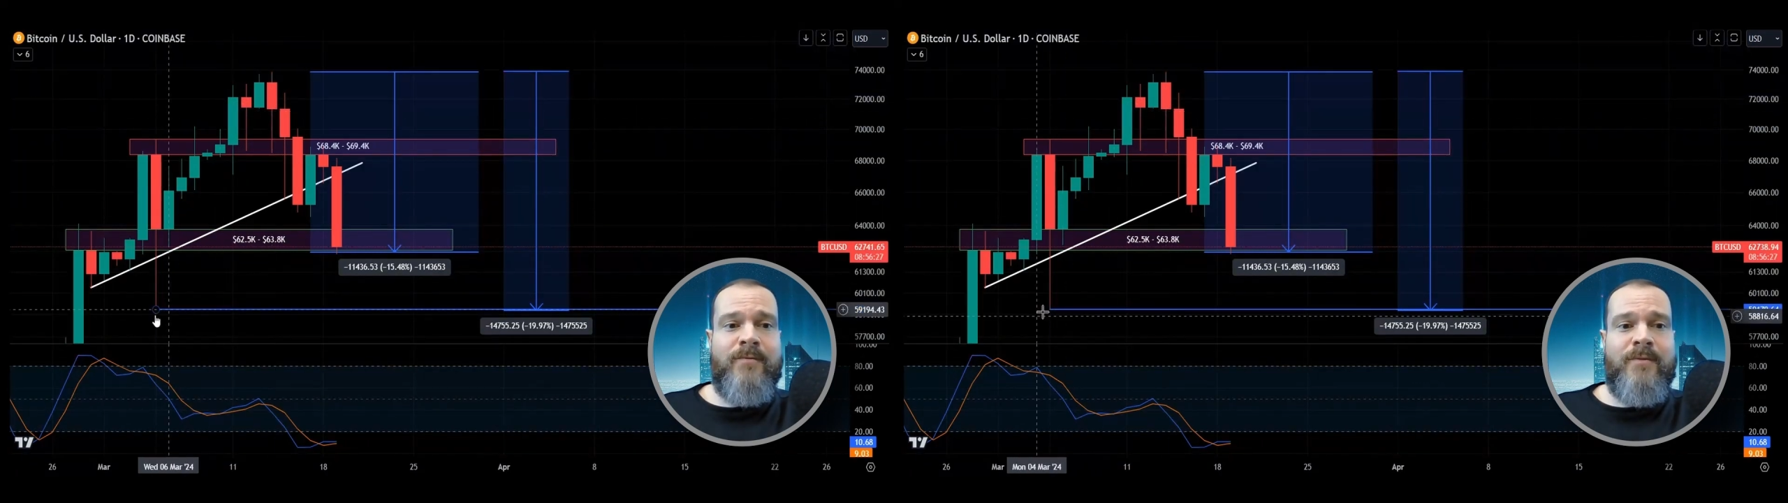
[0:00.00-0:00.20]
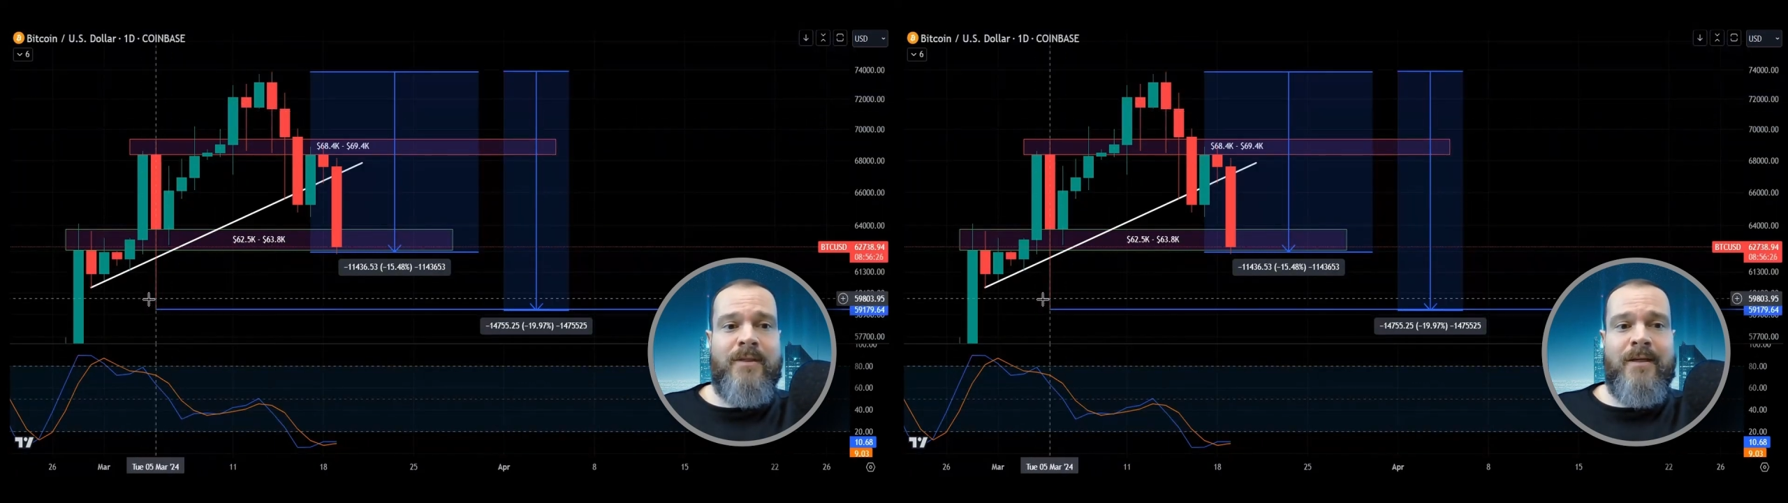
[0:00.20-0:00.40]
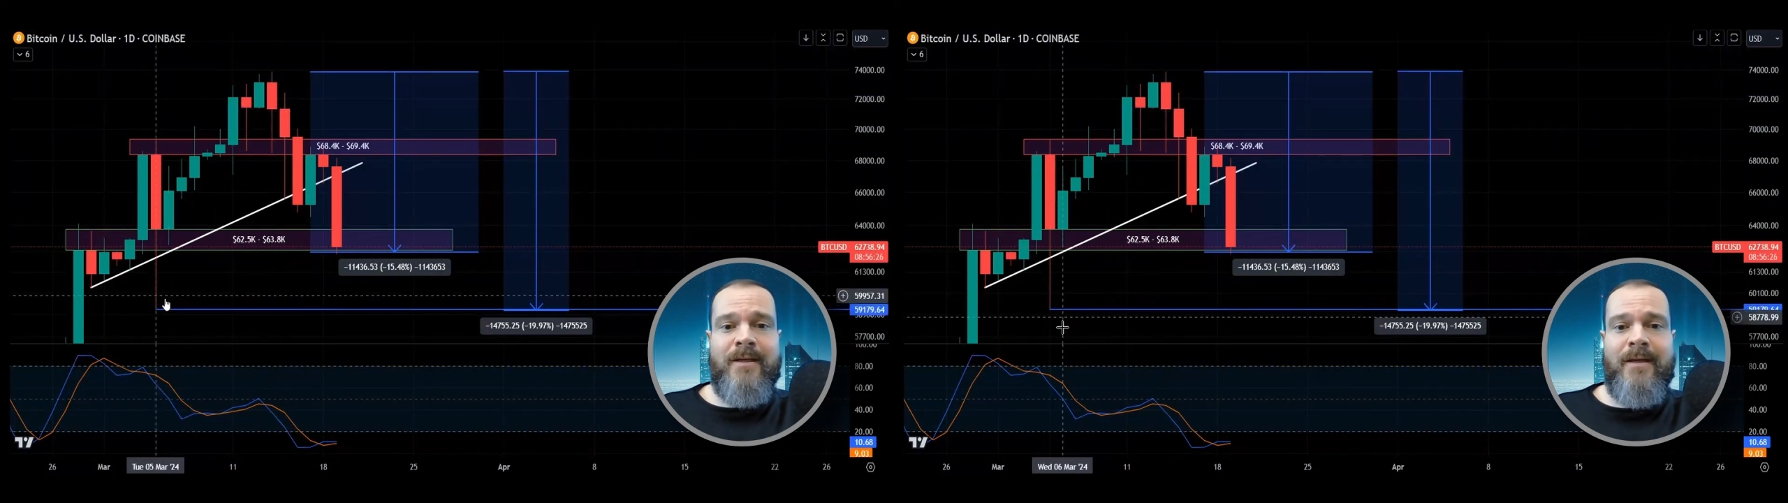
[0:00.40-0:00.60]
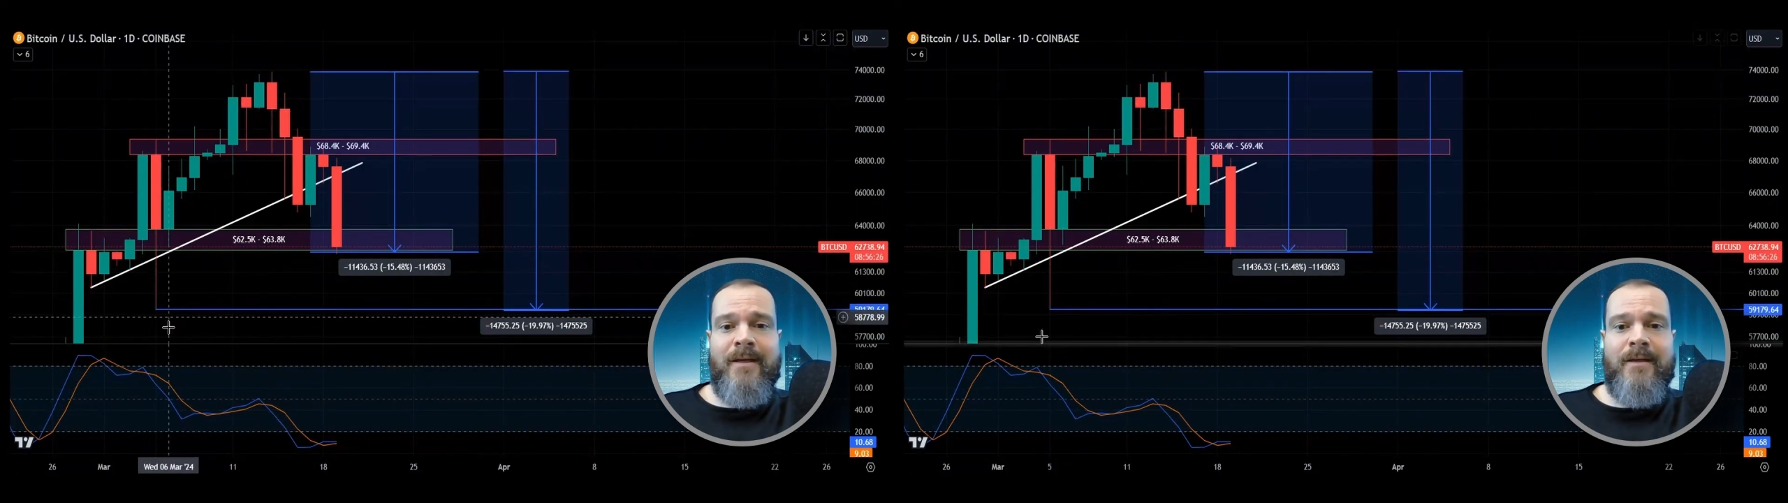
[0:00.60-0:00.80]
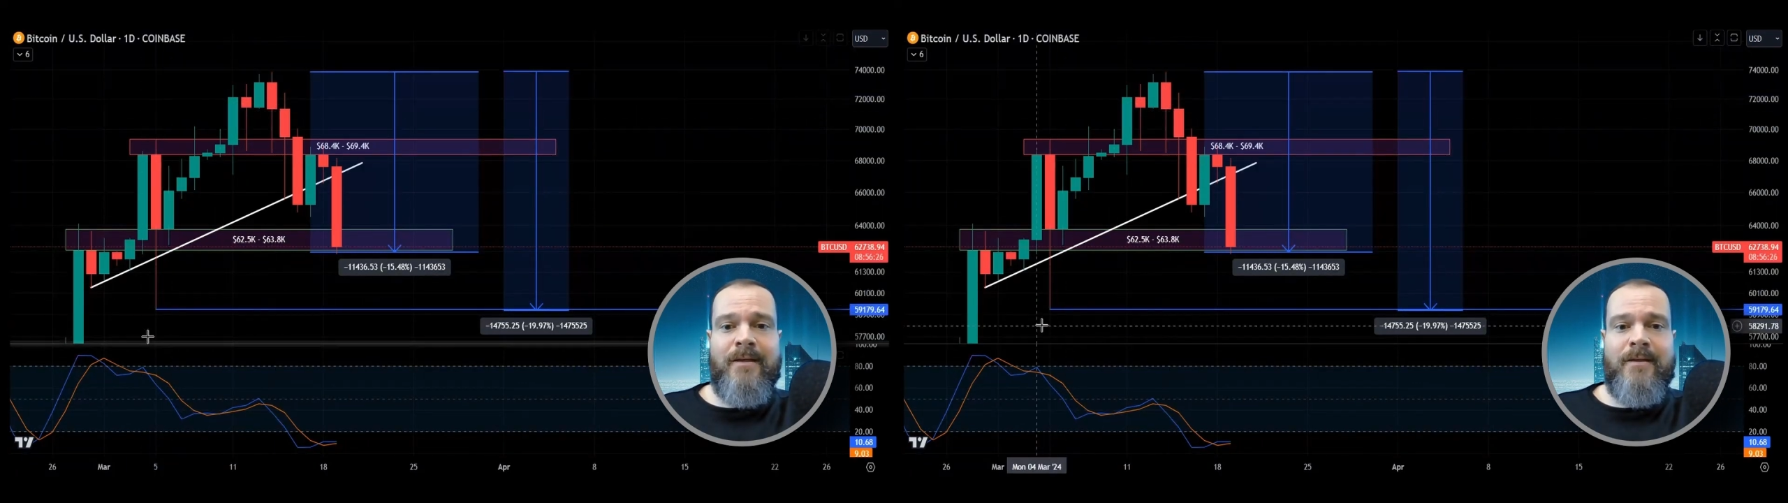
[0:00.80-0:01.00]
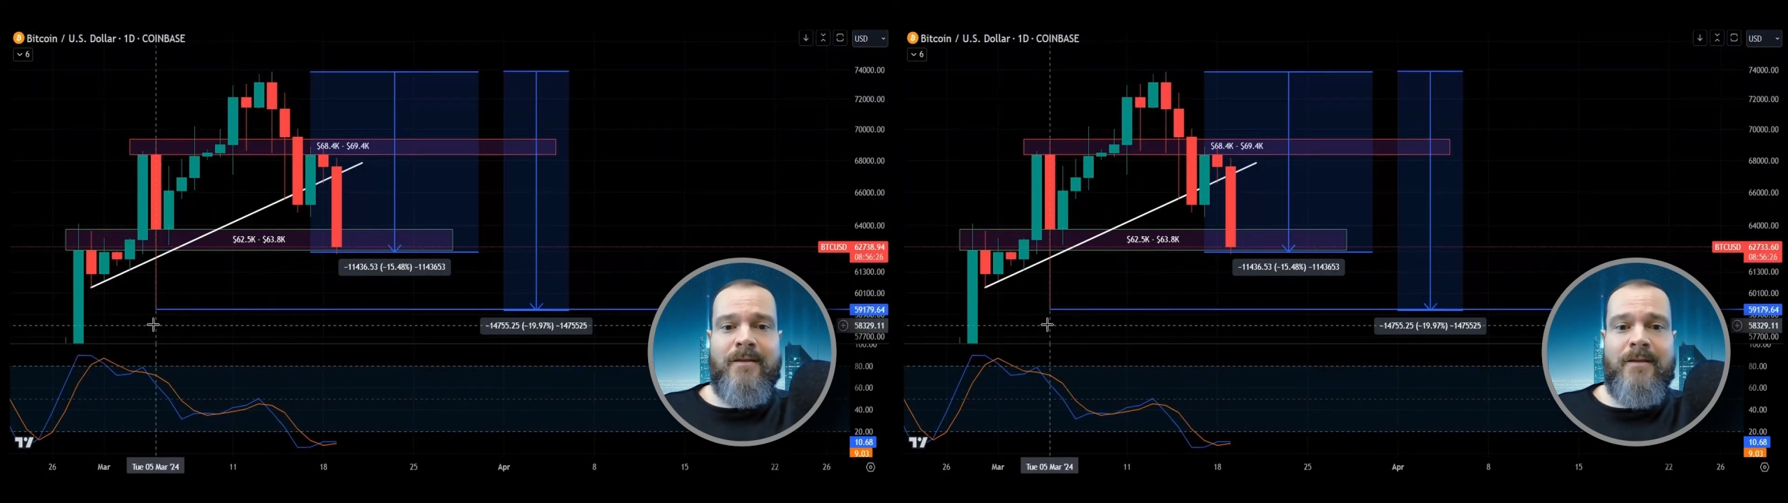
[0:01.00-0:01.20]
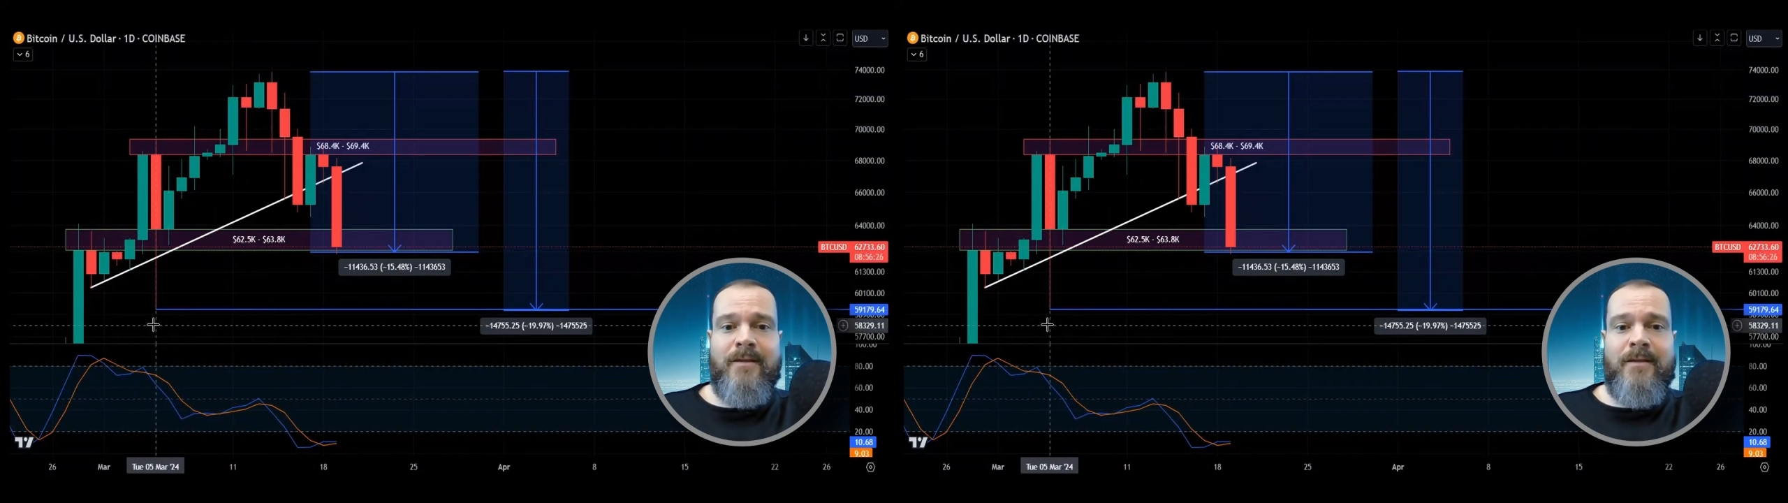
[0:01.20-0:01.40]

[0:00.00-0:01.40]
59K.